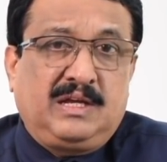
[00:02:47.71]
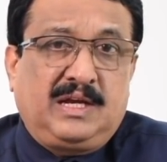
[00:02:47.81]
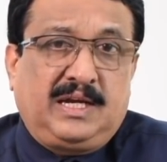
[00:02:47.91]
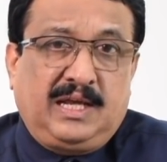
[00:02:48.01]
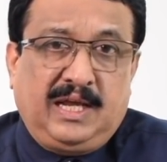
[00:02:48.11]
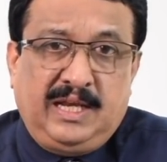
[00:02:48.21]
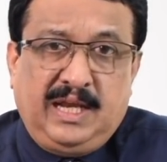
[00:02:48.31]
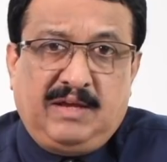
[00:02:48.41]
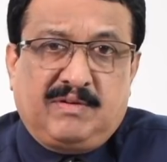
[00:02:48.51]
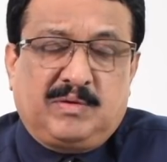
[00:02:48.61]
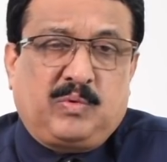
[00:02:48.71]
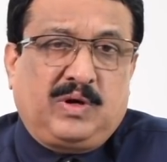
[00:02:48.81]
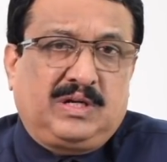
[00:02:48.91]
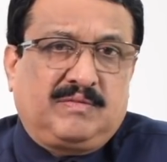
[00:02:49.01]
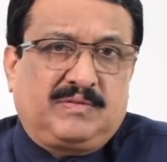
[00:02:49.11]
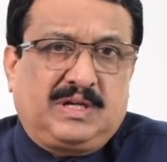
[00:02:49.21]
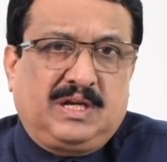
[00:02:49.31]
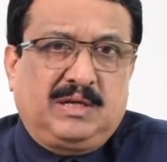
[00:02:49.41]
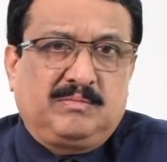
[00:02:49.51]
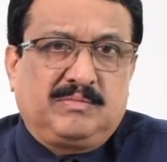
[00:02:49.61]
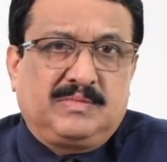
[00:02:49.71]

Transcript: At any given point of time,